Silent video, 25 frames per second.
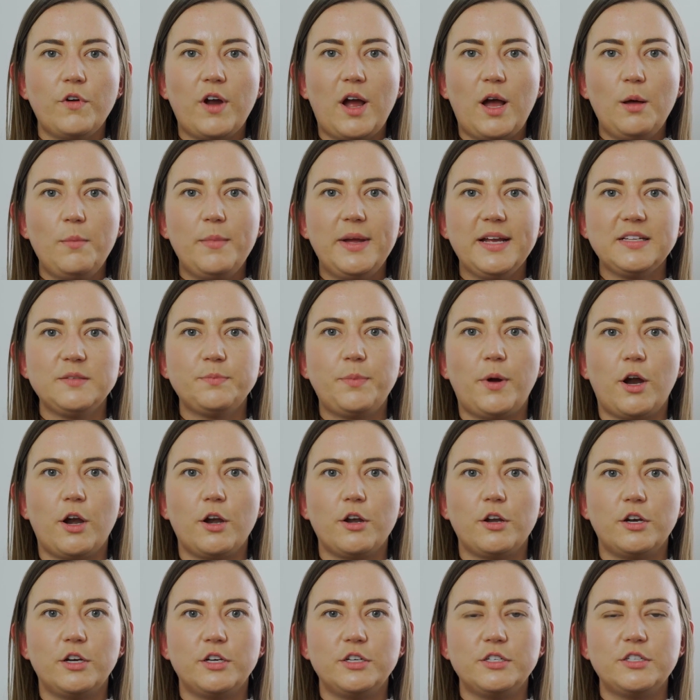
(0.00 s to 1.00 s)
For Almac's
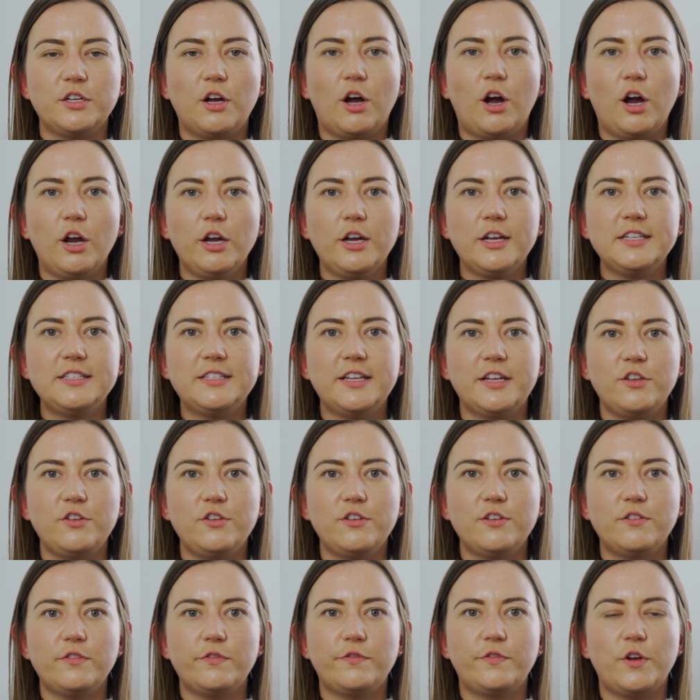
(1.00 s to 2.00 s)
Partners, our
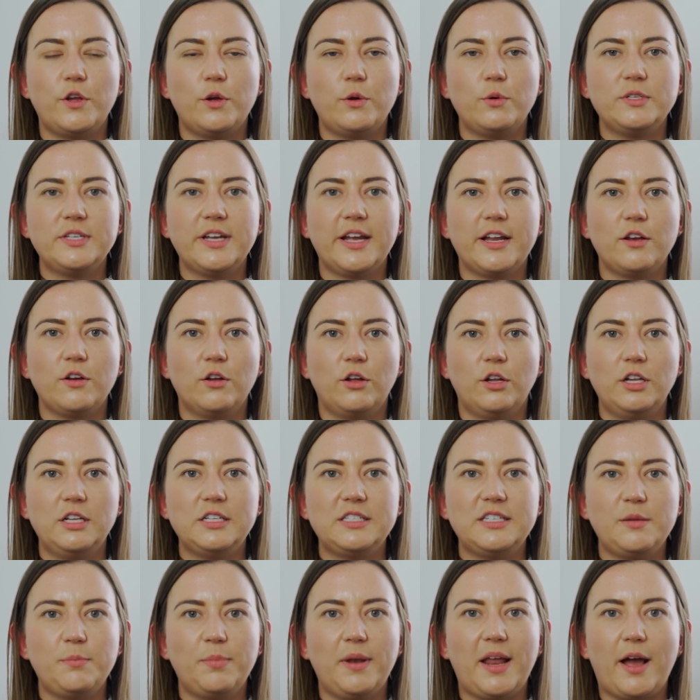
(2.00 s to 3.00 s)
continuous flow
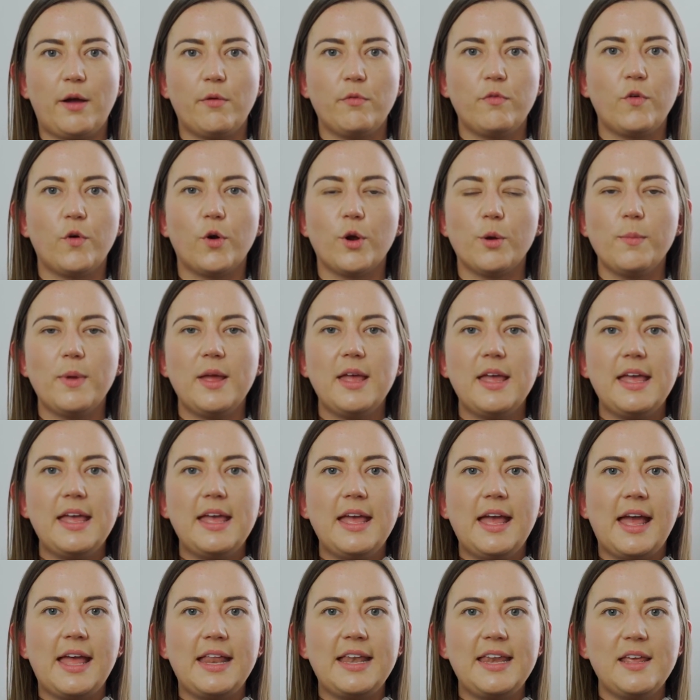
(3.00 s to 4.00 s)
technology platform
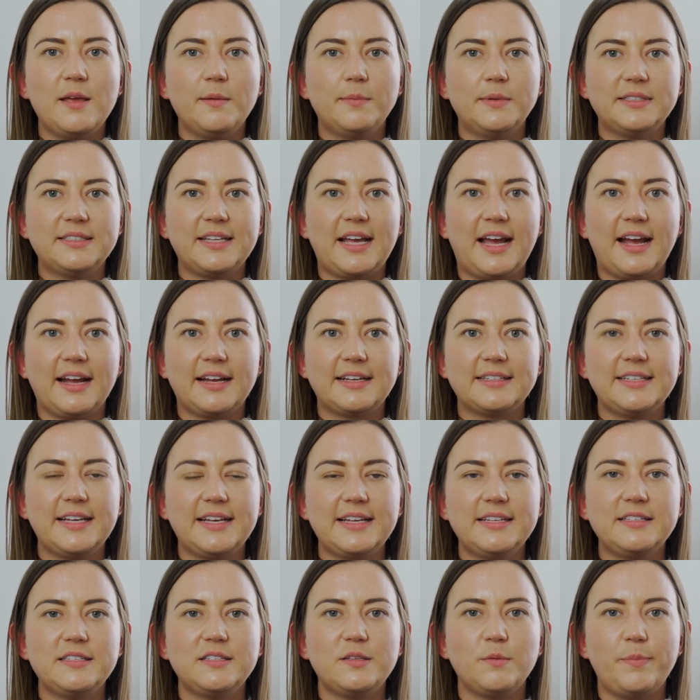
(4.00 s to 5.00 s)
enables
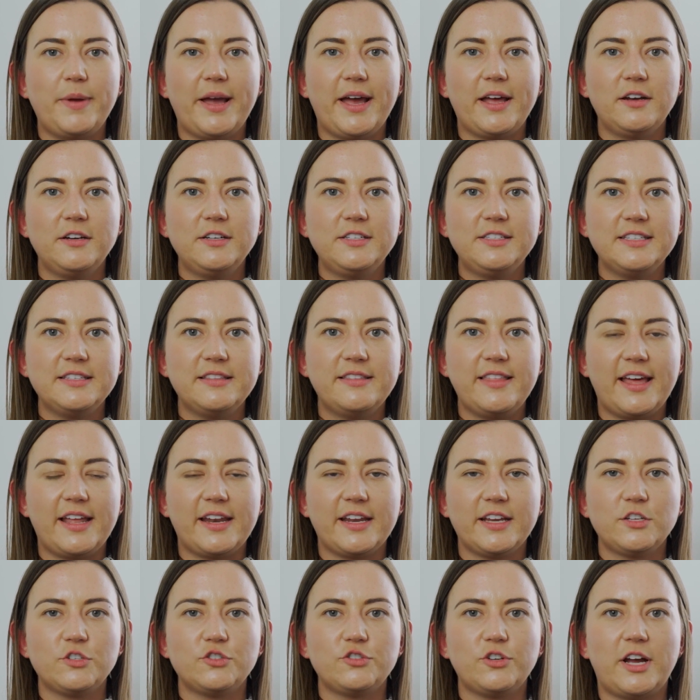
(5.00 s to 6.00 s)
access to better
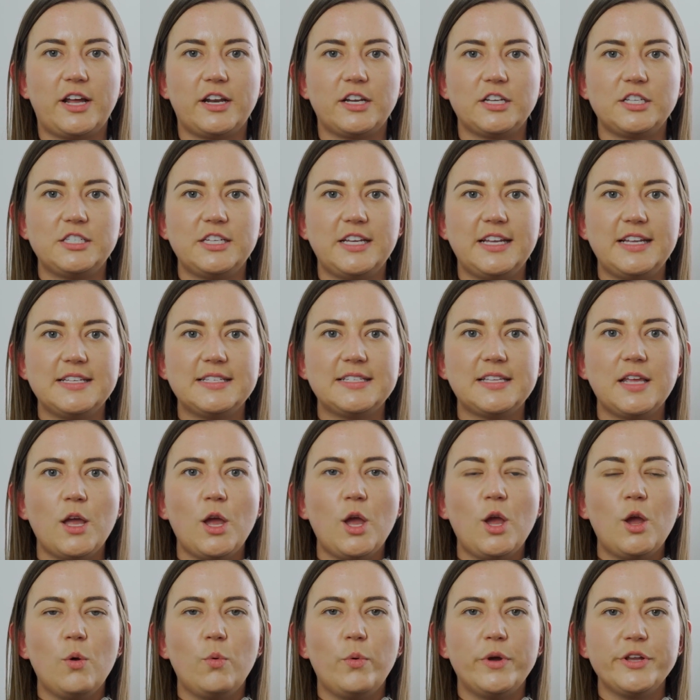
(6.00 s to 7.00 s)
synthetic strategies,
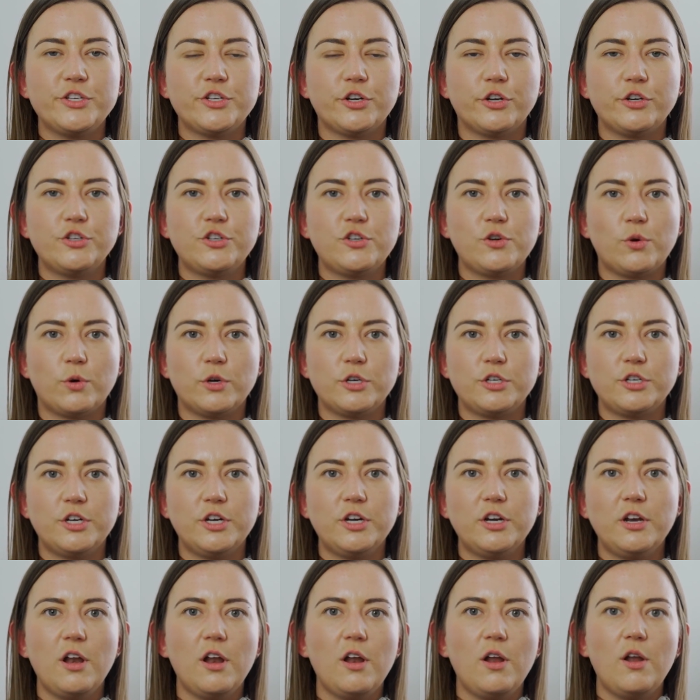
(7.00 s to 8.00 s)
which are
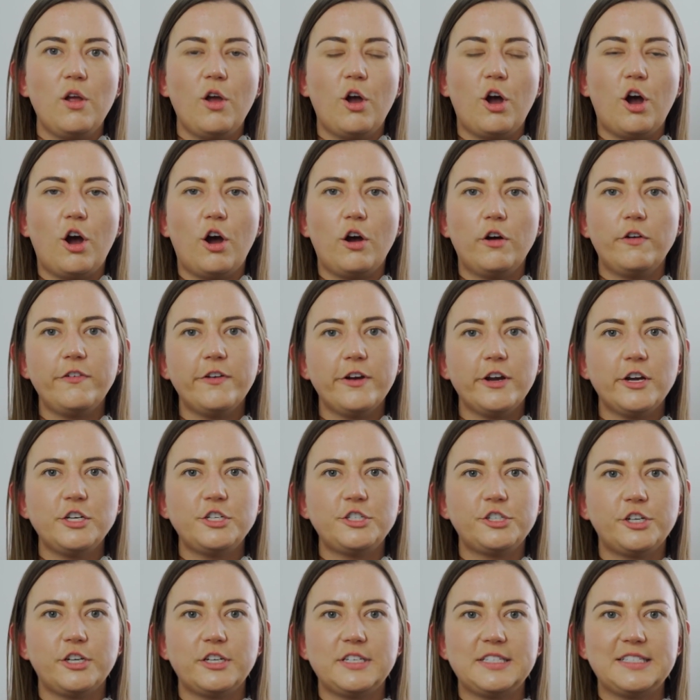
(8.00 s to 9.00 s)
shorter, offer
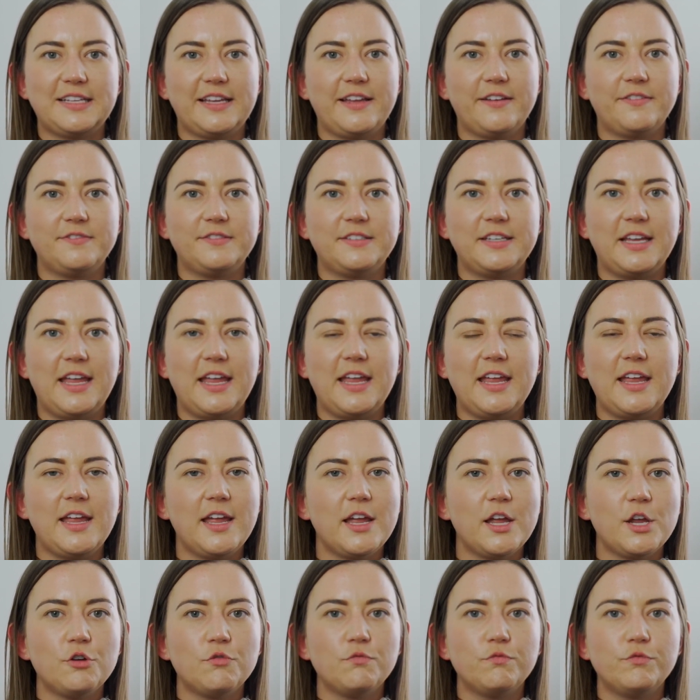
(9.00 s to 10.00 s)
assured safety,
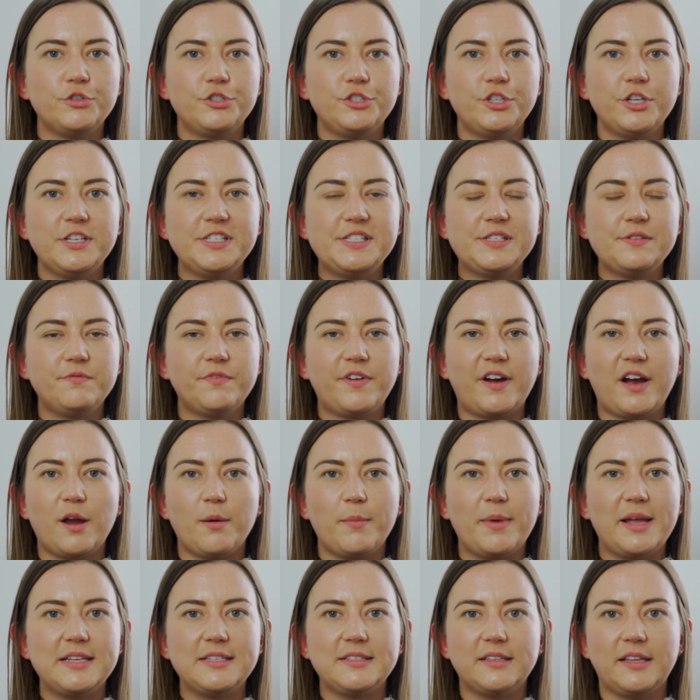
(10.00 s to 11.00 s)
reduce
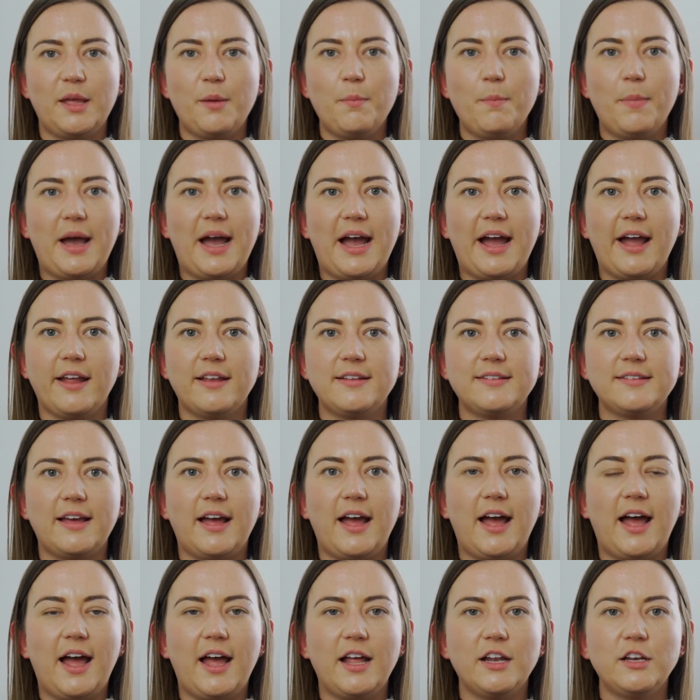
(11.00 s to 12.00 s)
environmental impact,
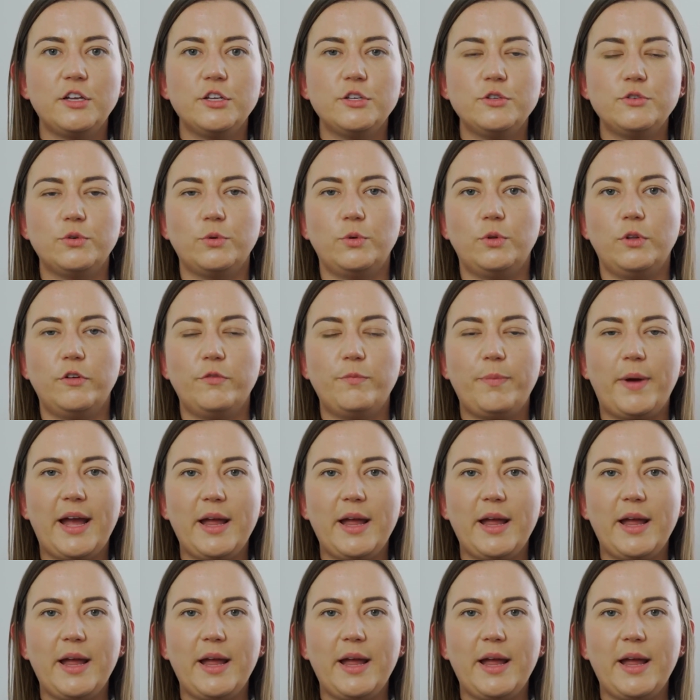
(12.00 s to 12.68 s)
and control of